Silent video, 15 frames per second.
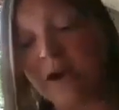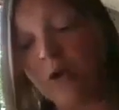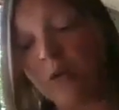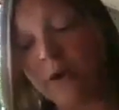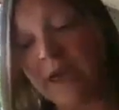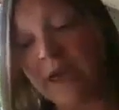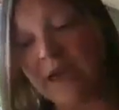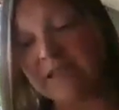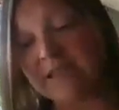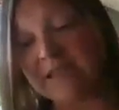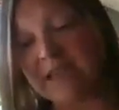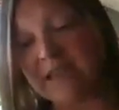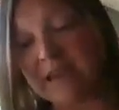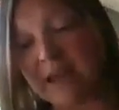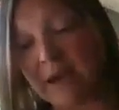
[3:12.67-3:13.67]
Okay, I
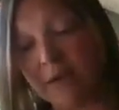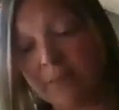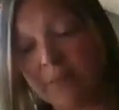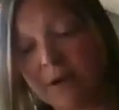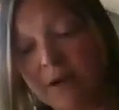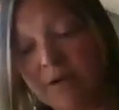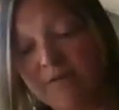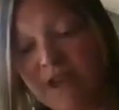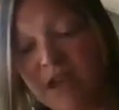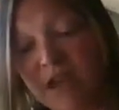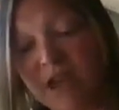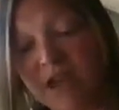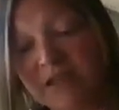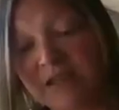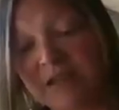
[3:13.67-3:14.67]
see it now.
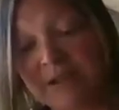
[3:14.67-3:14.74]
Perfect.